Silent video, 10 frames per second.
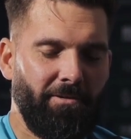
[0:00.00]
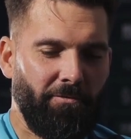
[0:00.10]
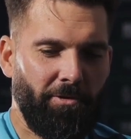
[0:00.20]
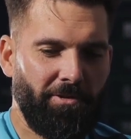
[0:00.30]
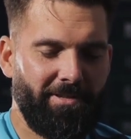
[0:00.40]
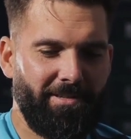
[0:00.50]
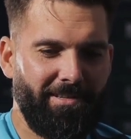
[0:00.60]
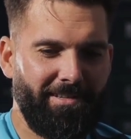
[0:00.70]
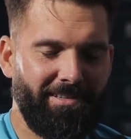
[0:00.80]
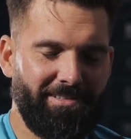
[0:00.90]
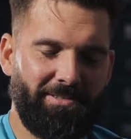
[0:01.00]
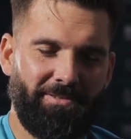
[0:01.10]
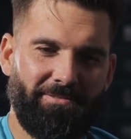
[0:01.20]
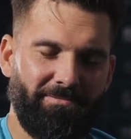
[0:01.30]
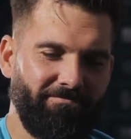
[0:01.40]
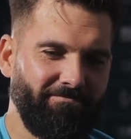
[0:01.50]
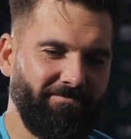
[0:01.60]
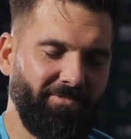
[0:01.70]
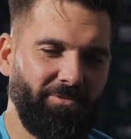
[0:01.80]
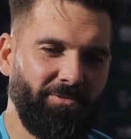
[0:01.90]
Yeah, of course. I just
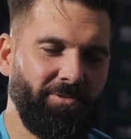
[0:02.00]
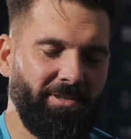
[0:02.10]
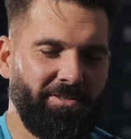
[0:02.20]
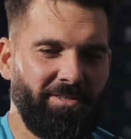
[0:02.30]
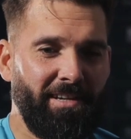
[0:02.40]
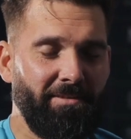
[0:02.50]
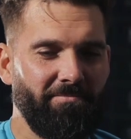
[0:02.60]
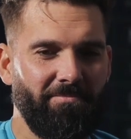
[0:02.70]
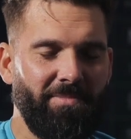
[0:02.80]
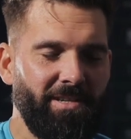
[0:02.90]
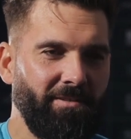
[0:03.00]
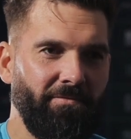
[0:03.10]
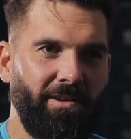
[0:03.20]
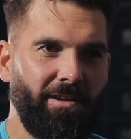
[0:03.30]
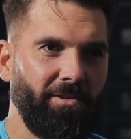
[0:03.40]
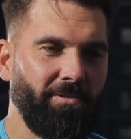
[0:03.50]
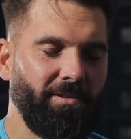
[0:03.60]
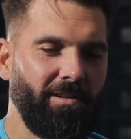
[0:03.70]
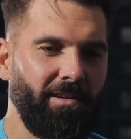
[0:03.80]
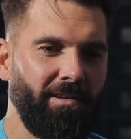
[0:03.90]
want to say massive thank you.